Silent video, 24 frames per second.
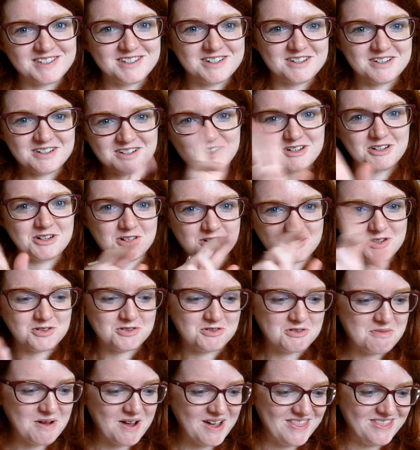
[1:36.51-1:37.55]
to
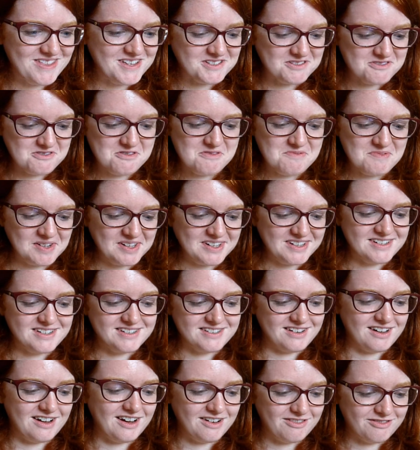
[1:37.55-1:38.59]
talk about in this haul because
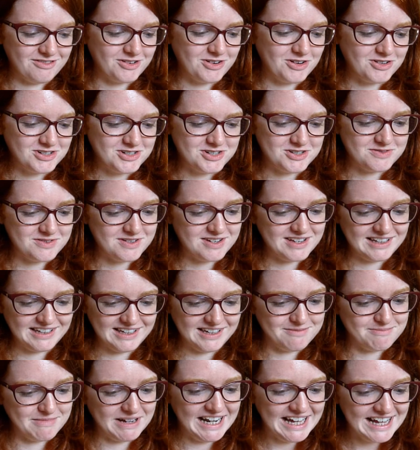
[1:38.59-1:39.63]
I forgot to do it
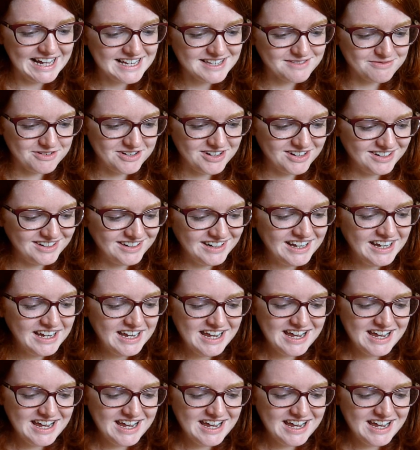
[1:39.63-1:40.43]
in my last one.